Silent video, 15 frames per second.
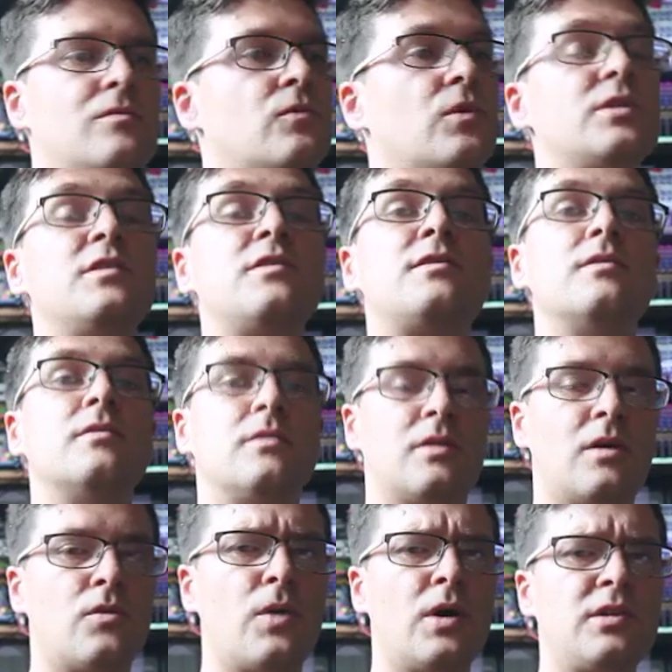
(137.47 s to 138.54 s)
What this
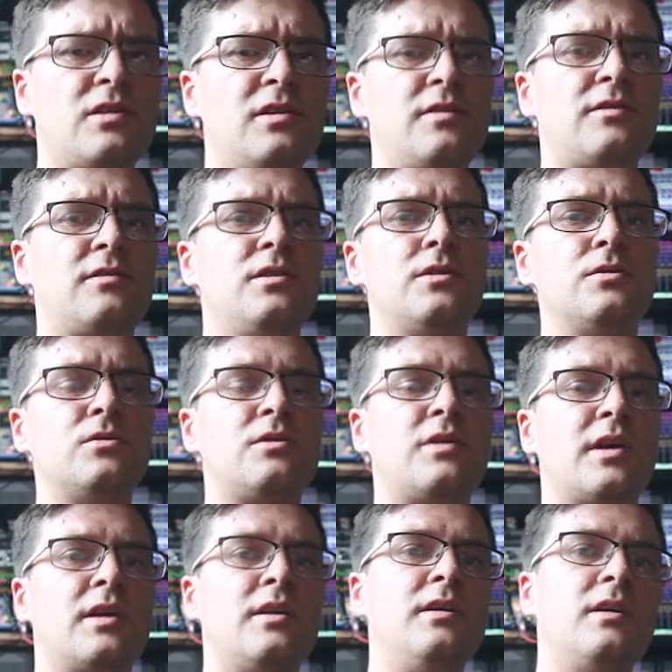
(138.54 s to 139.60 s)
now what this new
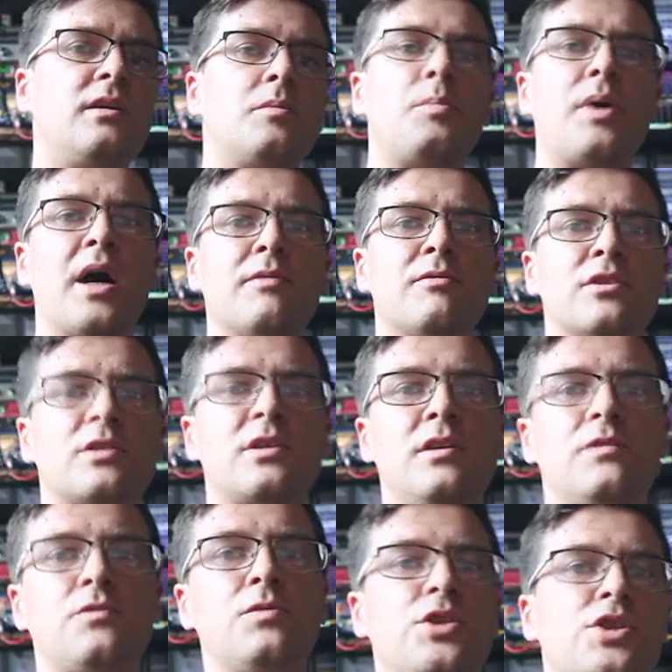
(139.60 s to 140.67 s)
technique pivot
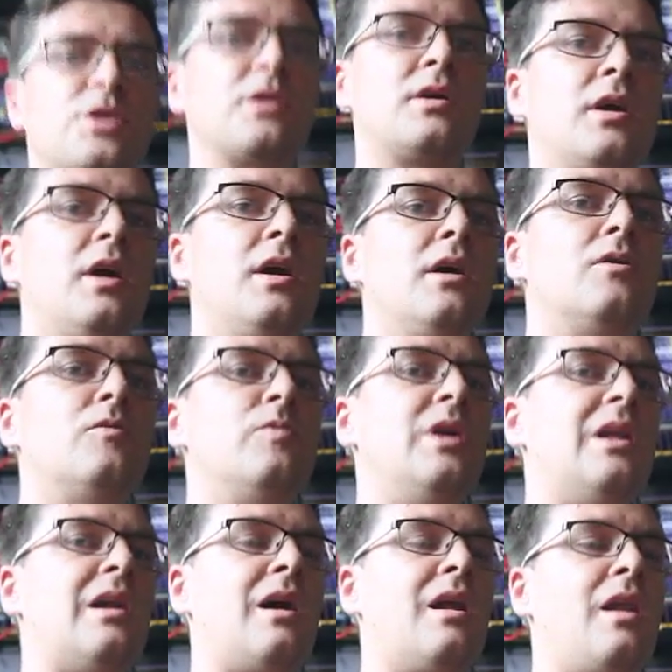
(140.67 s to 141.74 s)
key switching
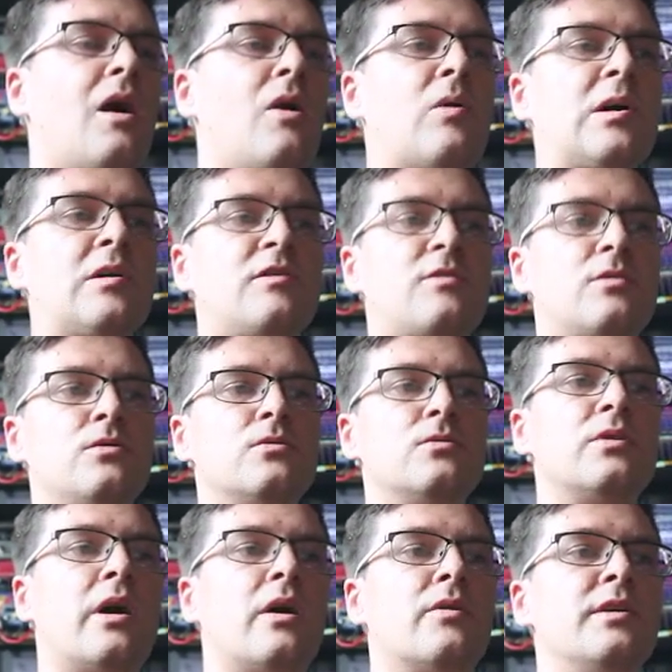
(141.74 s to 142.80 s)
will allow us to do
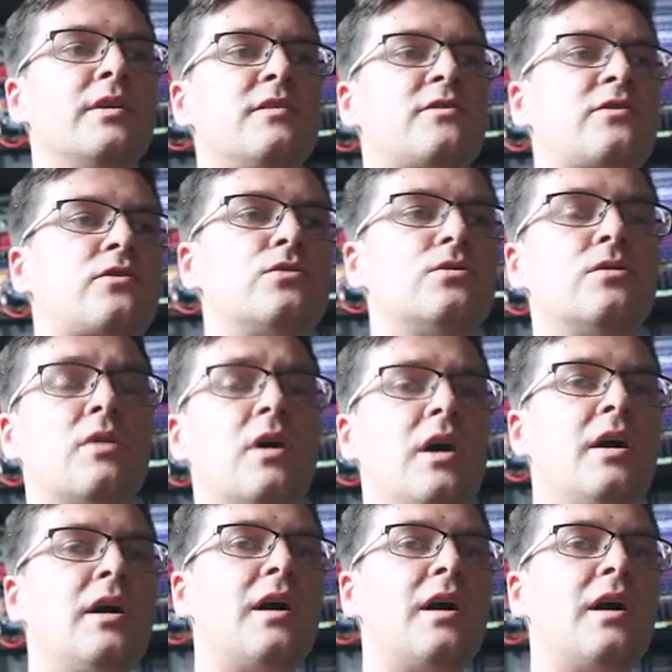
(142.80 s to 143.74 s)
now is to